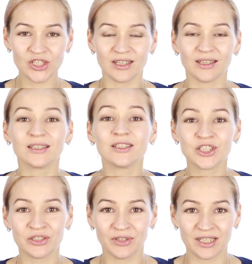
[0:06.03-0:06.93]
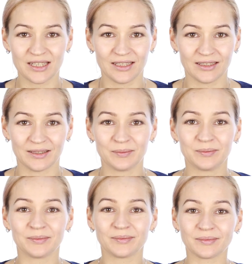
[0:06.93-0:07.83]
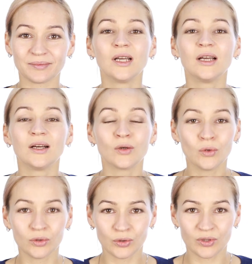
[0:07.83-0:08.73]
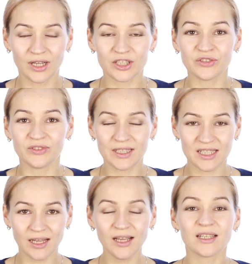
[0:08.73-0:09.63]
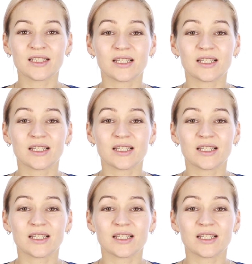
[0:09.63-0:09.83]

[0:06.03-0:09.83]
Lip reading: that can be divided into two categories, mimic and chewing.